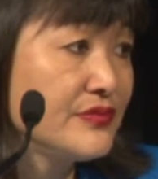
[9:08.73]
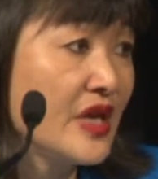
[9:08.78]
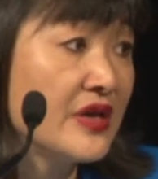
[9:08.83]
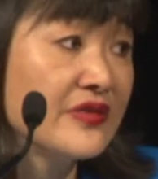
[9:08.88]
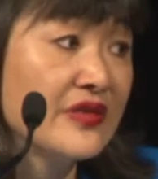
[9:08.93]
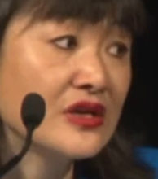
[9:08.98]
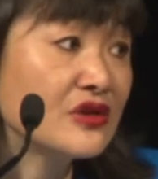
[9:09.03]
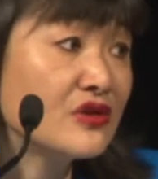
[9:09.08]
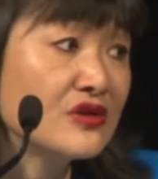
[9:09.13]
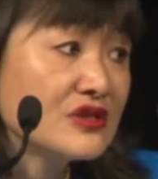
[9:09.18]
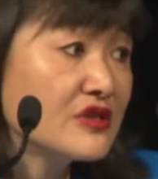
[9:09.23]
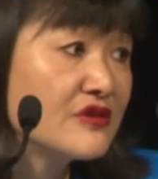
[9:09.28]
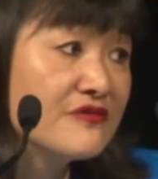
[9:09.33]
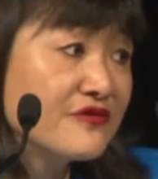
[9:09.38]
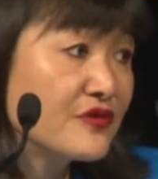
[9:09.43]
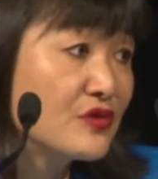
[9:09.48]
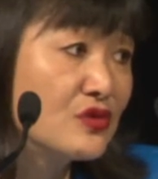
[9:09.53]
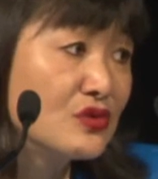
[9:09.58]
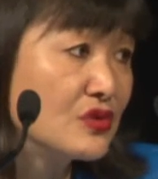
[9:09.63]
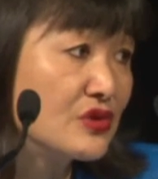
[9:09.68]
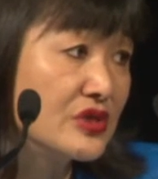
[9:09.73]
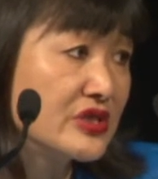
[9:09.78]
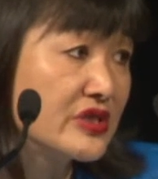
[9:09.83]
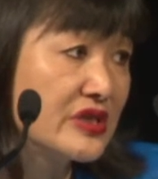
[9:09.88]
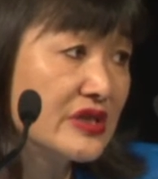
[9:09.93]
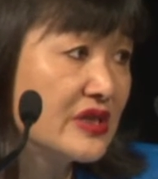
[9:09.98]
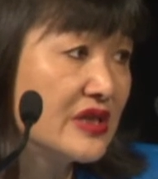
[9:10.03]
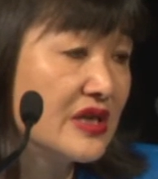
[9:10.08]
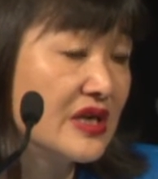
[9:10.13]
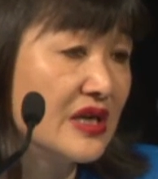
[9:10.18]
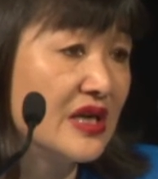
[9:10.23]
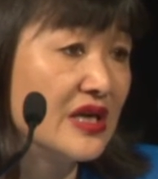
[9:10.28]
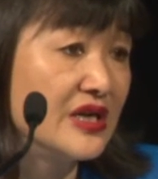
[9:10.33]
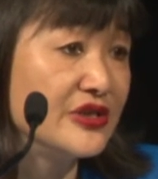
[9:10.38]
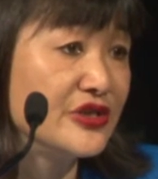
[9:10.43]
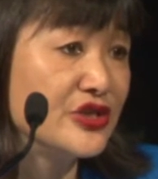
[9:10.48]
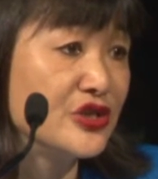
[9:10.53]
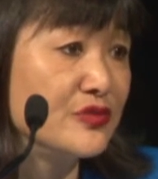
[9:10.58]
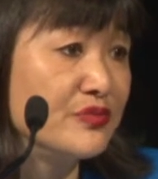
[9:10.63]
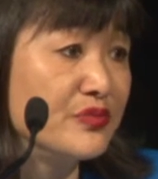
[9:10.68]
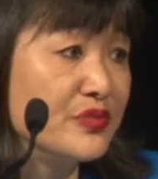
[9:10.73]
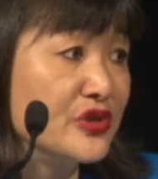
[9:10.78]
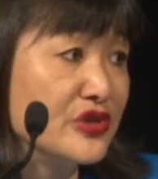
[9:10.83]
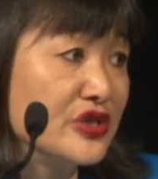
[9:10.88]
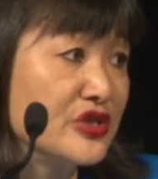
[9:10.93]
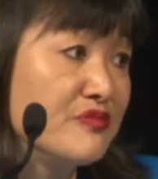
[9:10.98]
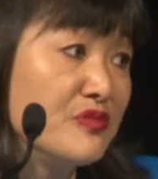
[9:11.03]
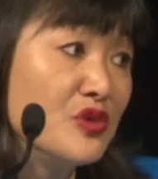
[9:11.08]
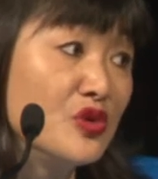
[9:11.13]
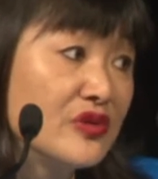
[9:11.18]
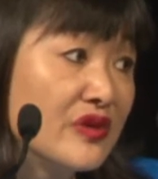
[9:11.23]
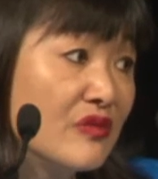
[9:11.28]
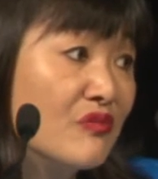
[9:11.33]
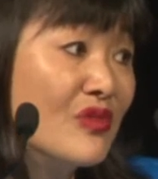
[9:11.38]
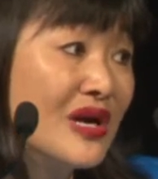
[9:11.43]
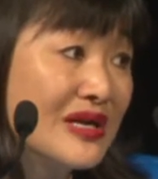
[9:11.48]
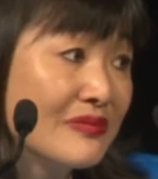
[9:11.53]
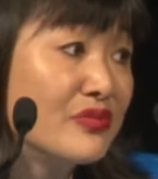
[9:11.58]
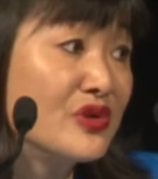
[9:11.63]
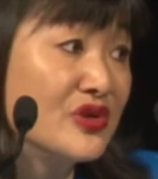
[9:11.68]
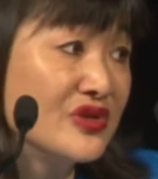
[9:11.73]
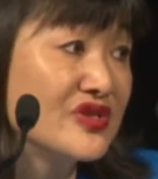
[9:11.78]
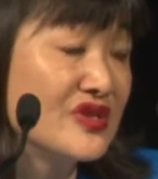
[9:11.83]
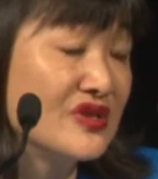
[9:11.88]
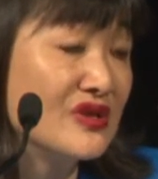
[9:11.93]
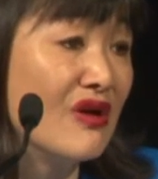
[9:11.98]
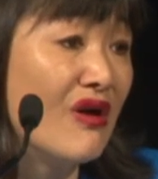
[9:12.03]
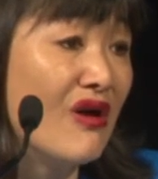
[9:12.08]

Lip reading: They couldn't afford to put more than one person